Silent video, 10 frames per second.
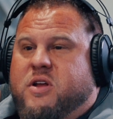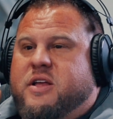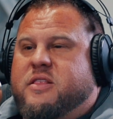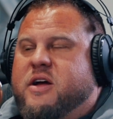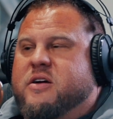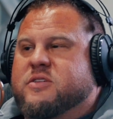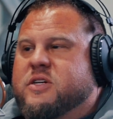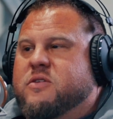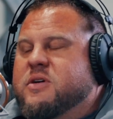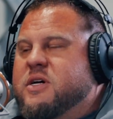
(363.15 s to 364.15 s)
in there.
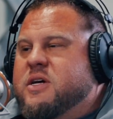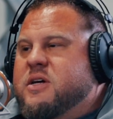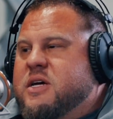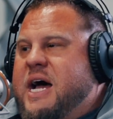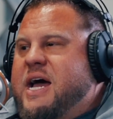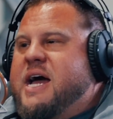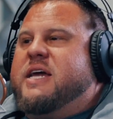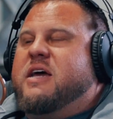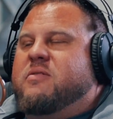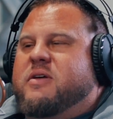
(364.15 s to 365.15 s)
So, I,
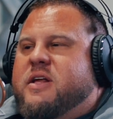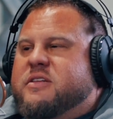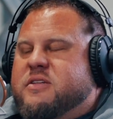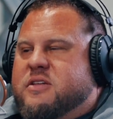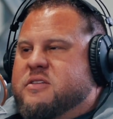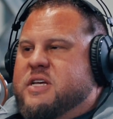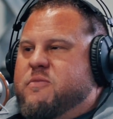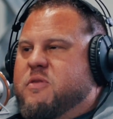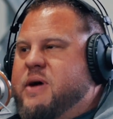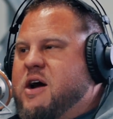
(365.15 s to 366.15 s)
get it isn't the same
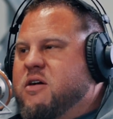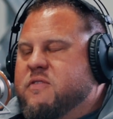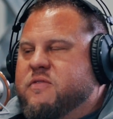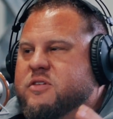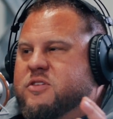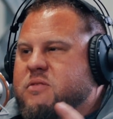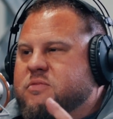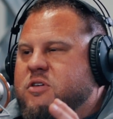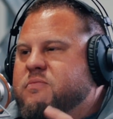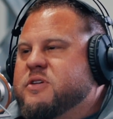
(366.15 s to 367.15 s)
with powerlifting, so I'm,
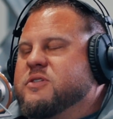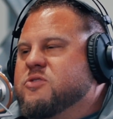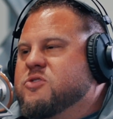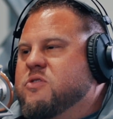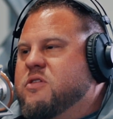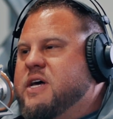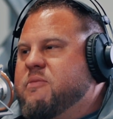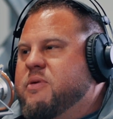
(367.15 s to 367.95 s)
don't misconstrue that.